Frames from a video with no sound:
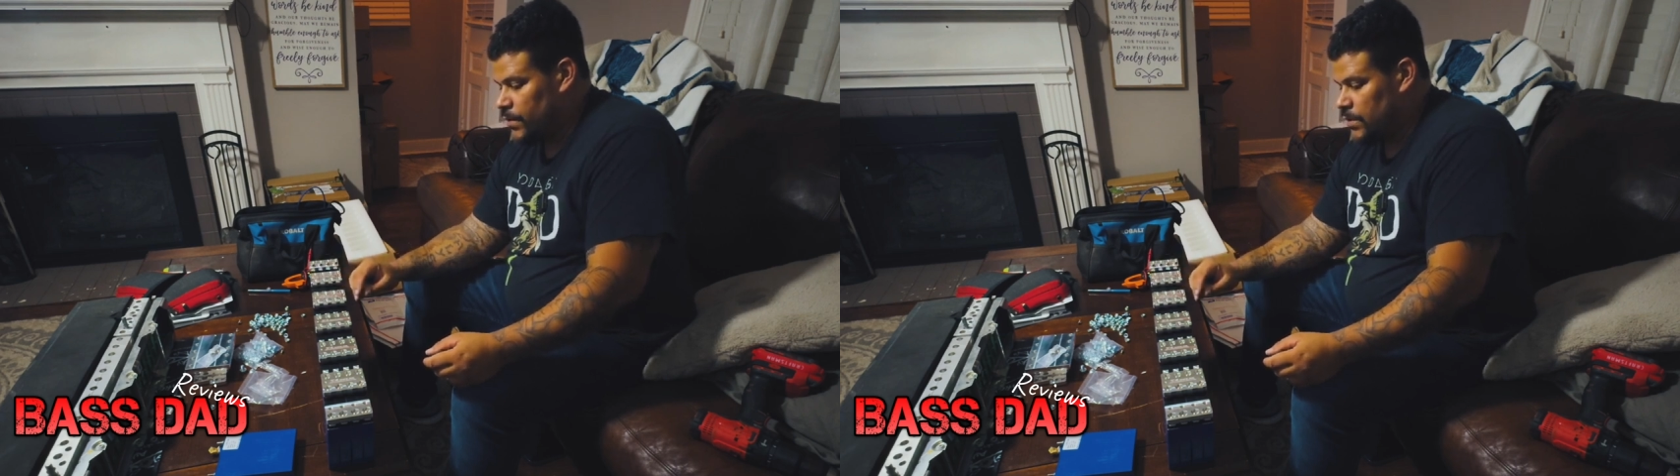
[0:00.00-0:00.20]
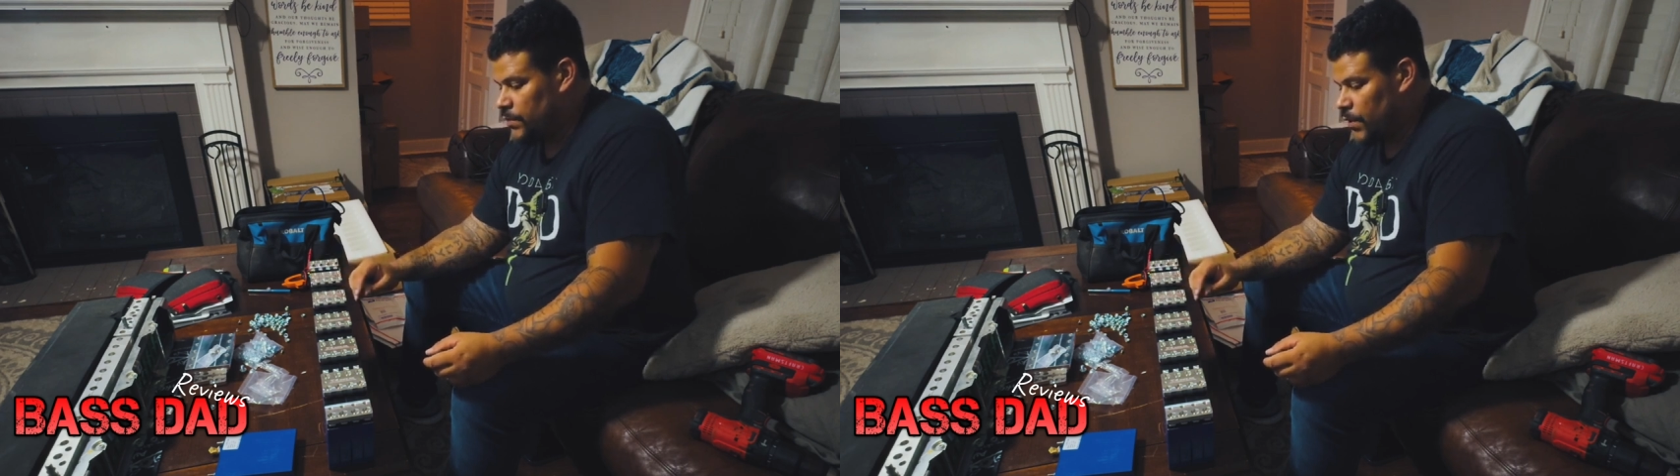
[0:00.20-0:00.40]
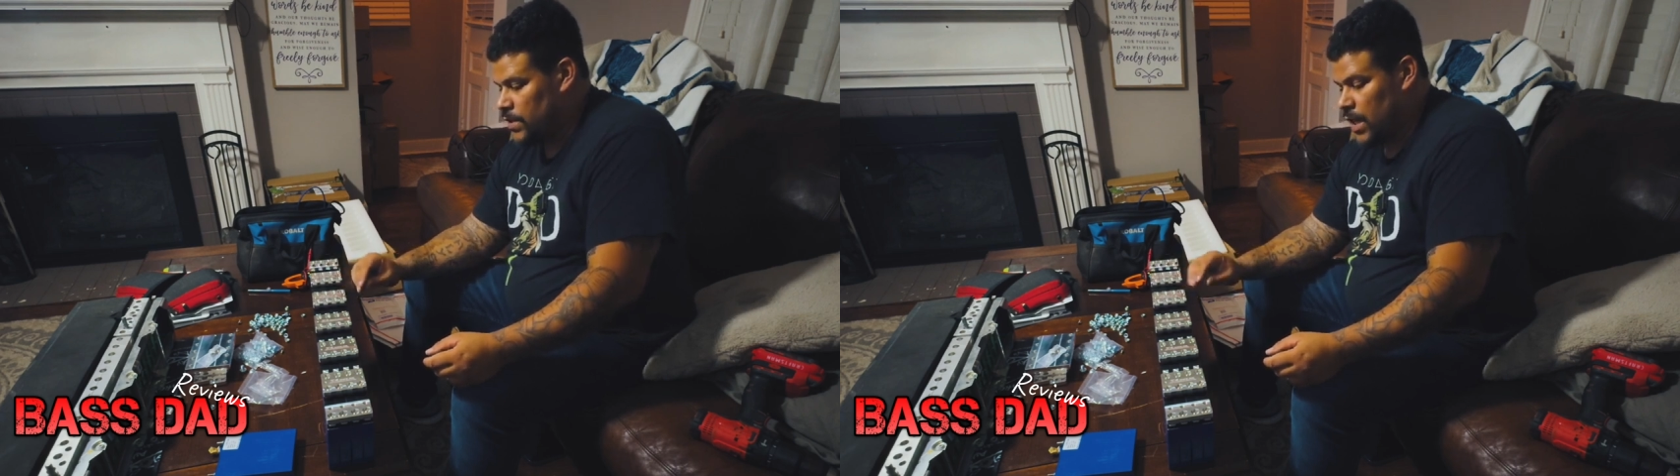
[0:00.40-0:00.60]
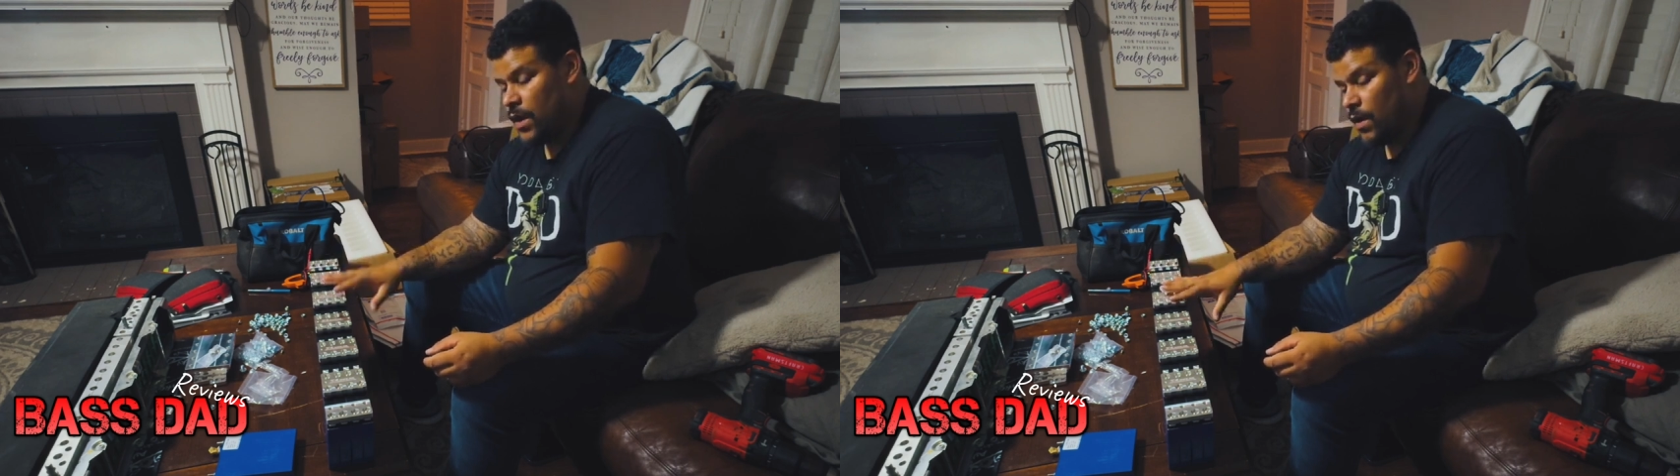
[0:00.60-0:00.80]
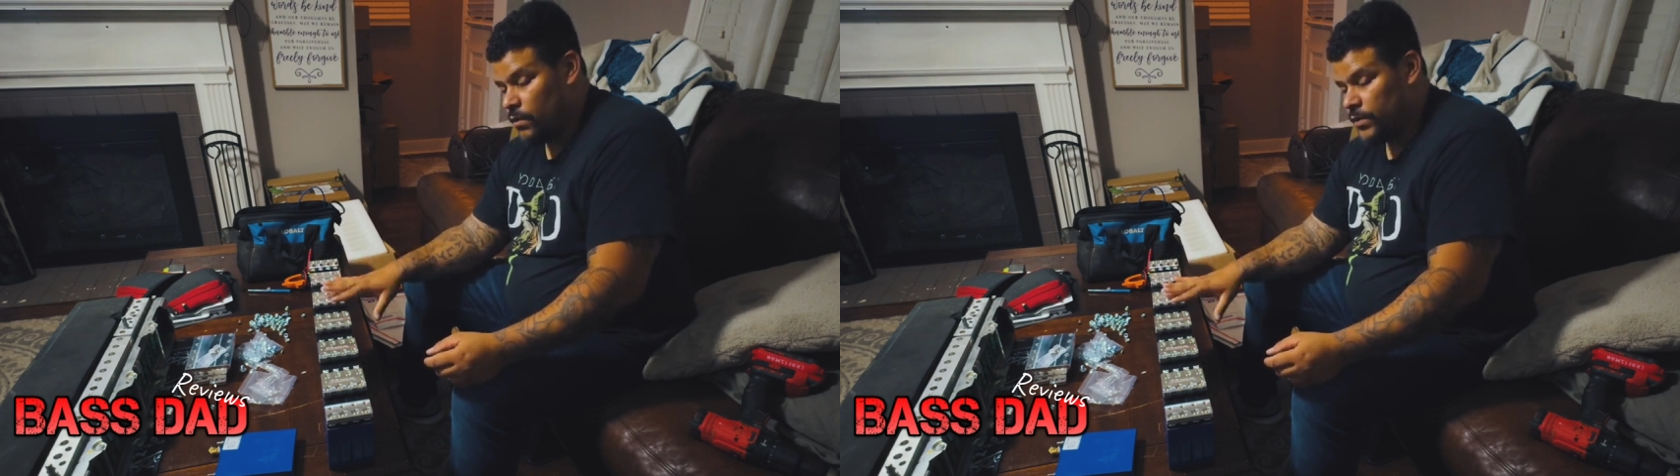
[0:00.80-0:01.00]
as far as I
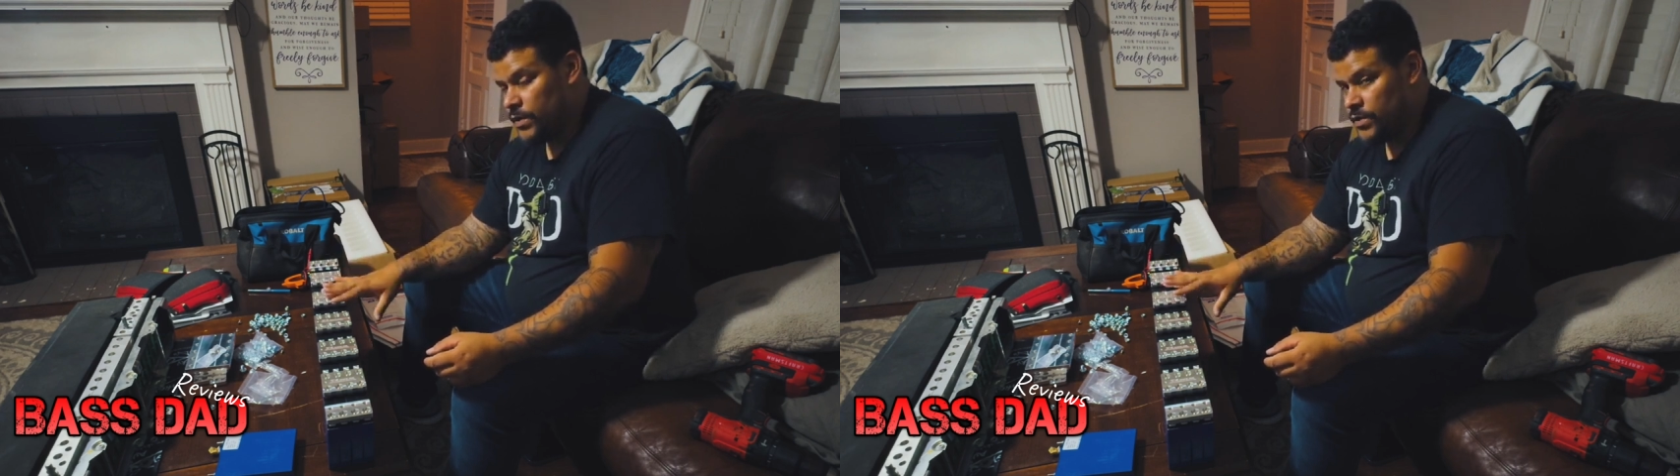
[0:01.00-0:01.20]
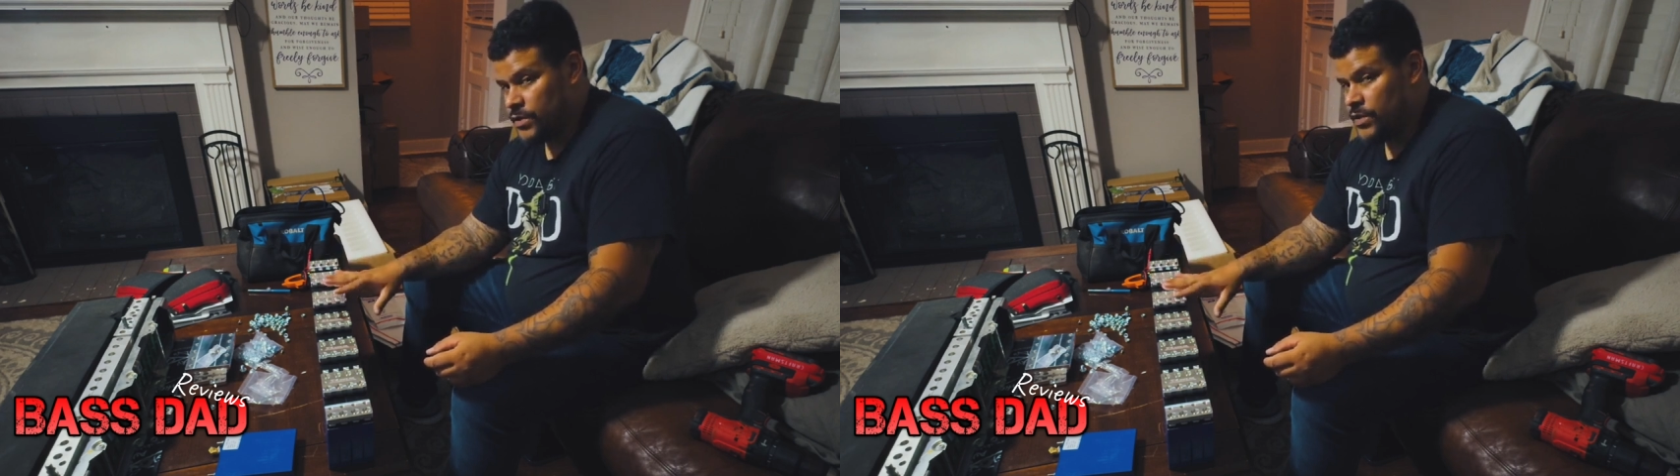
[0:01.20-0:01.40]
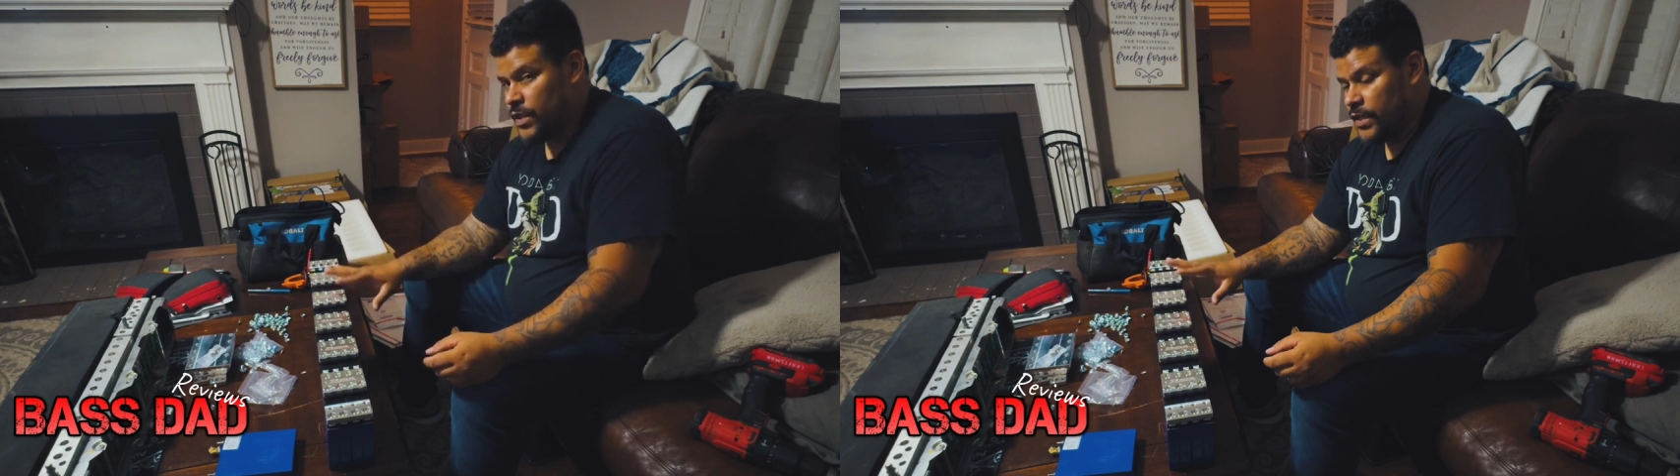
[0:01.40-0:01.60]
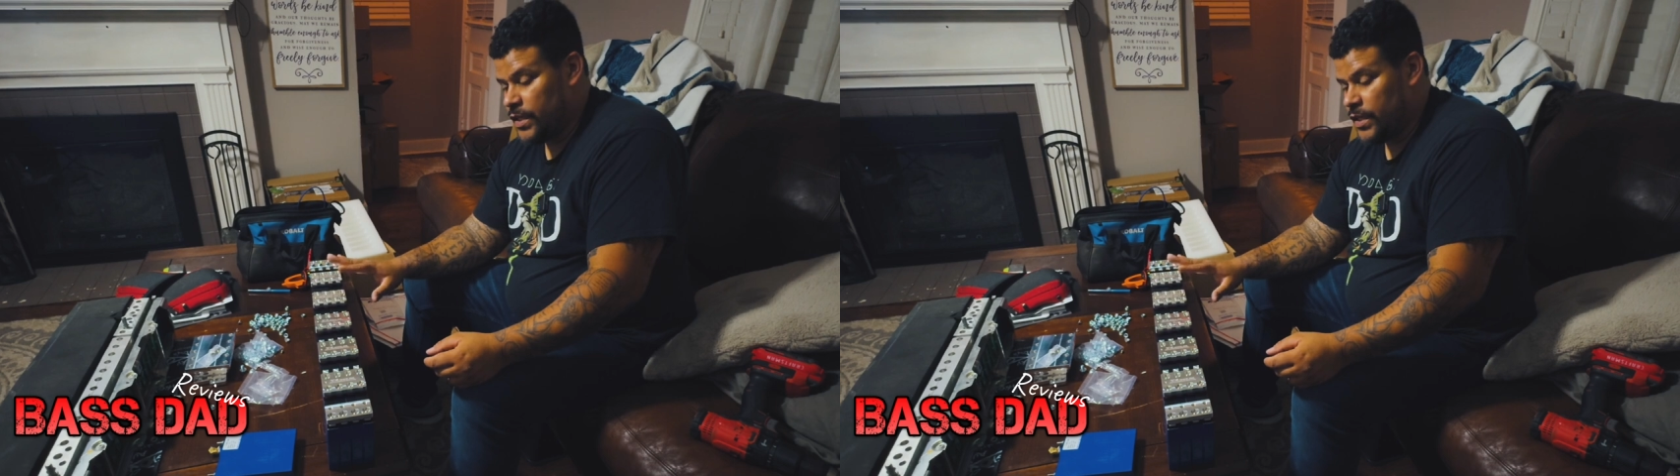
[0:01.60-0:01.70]
know, these just need